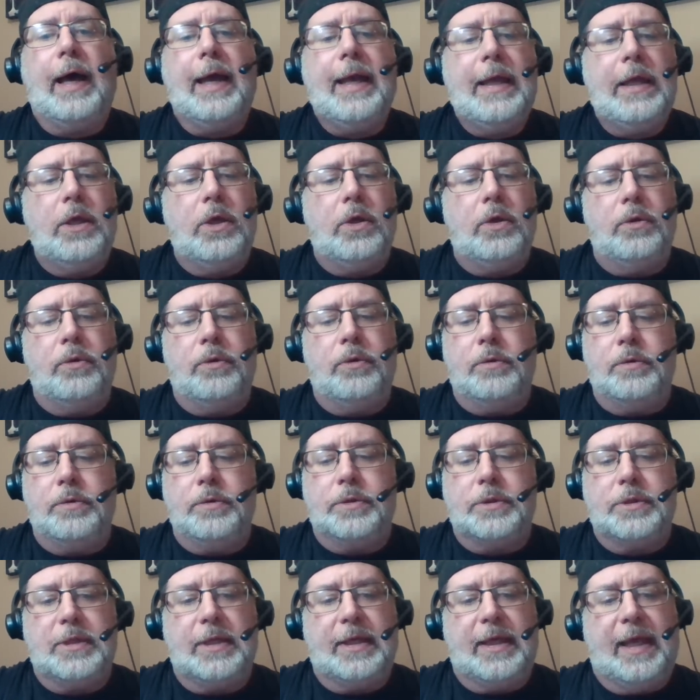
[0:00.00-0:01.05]
I
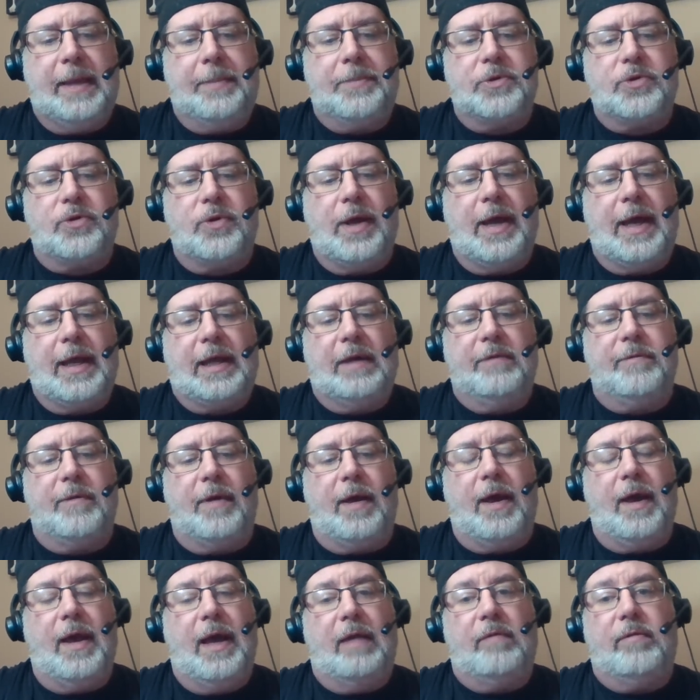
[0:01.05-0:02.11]
use to keep track
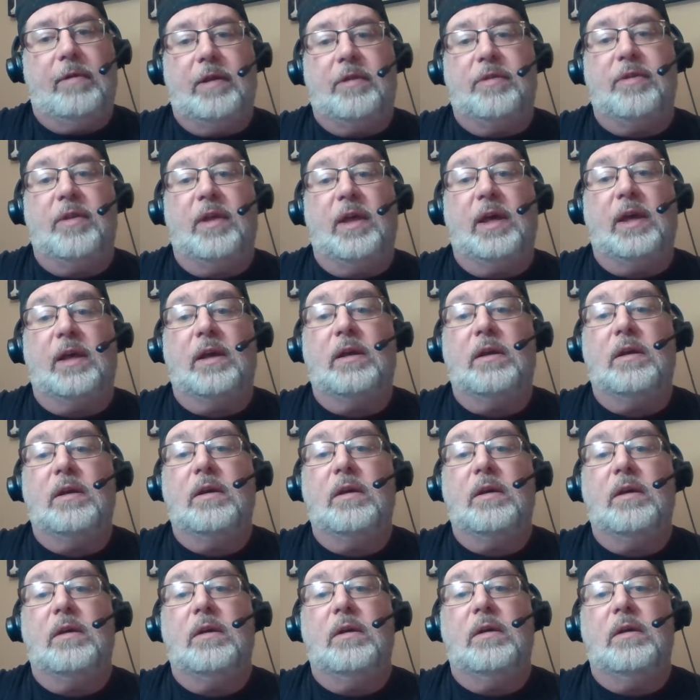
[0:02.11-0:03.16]
of everything.